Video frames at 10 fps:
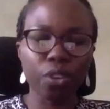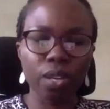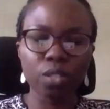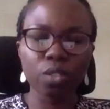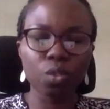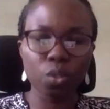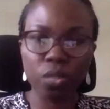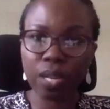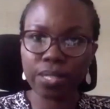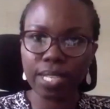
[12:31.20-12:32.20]
to
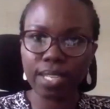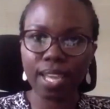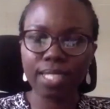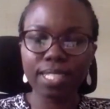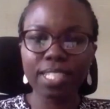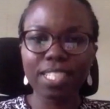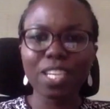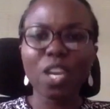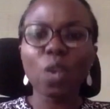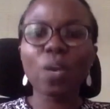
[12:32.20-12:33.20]
2013,
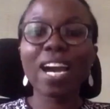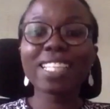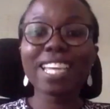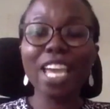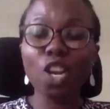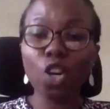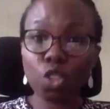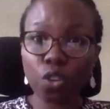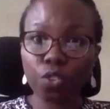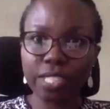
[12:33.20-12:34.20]
we had a lot
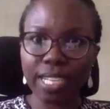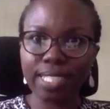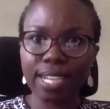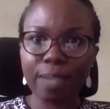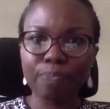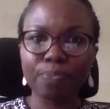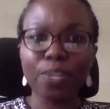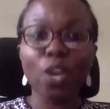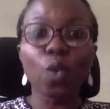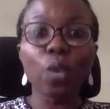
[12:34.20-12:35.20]
of data
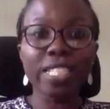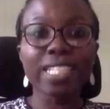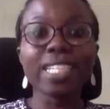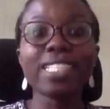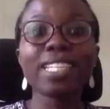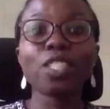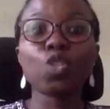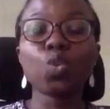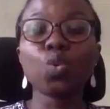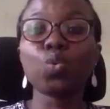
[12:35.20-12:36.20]
which needed
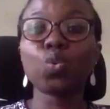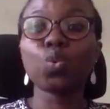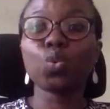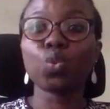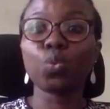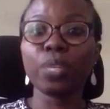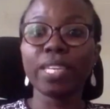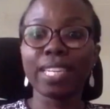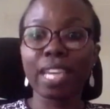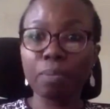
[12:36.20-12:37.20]
to be
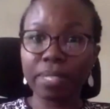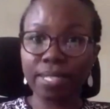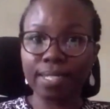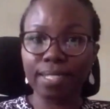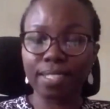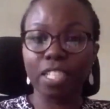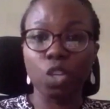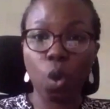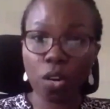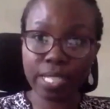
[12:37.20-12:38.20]
kept
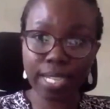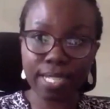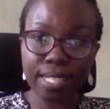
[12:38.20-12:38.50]
recorded,